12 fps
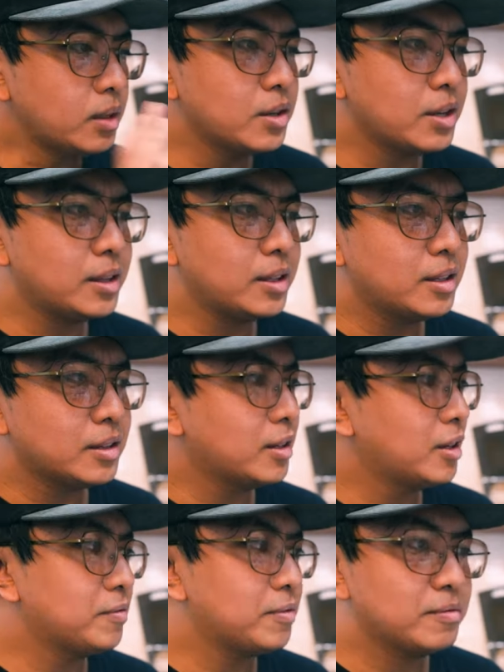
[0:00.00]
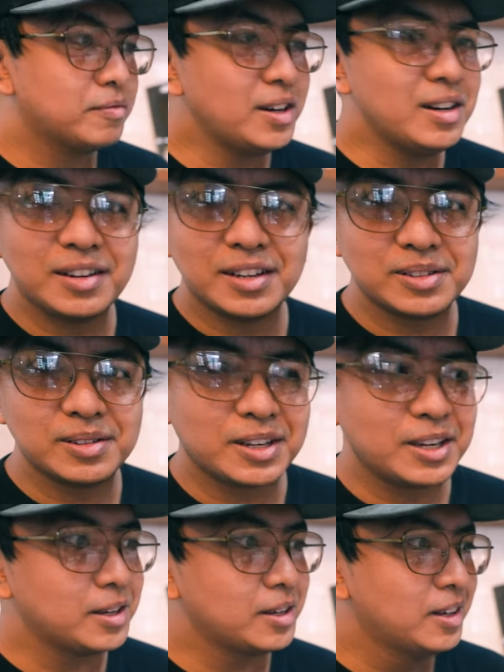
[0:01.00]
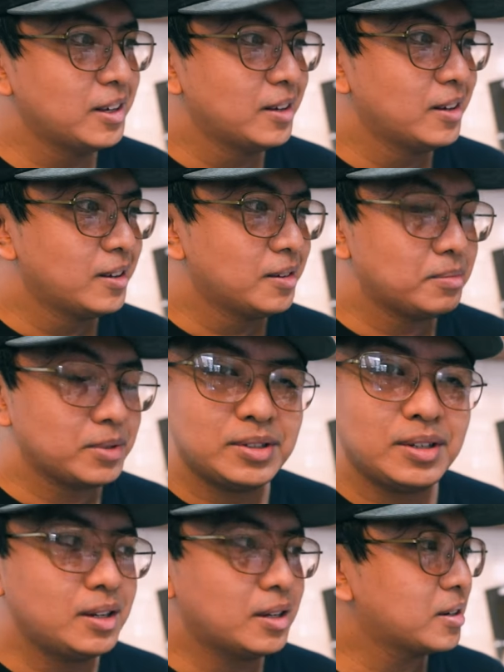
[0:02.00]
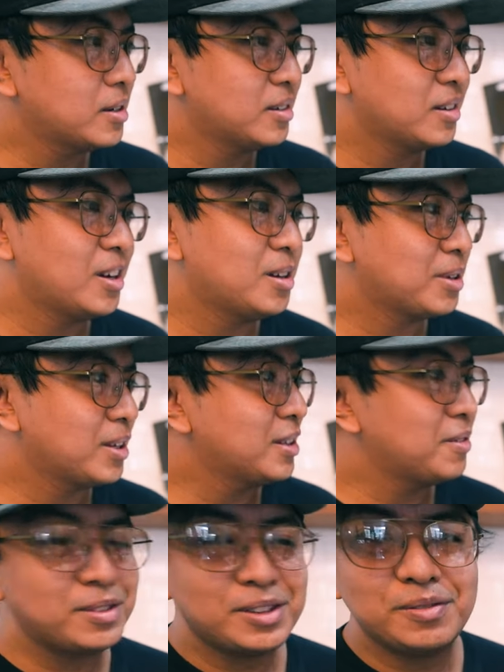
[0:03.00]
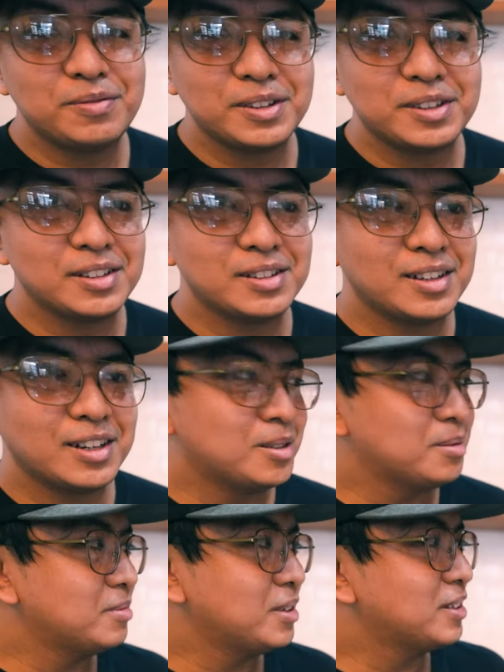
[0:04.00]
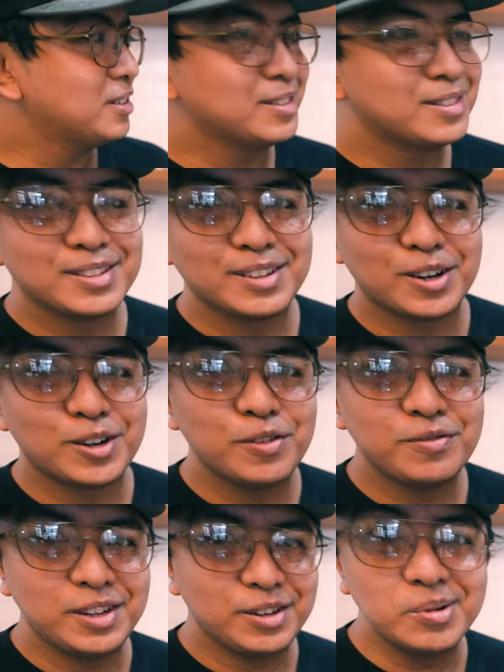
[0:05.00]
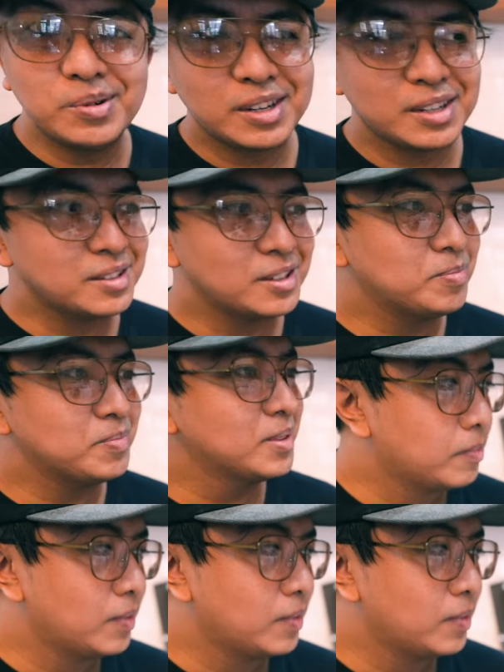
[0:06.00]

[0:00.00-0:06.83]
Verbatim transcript: And getting that fairly nice looking machine here, can definitely fit it in a coffee nook, I'd say.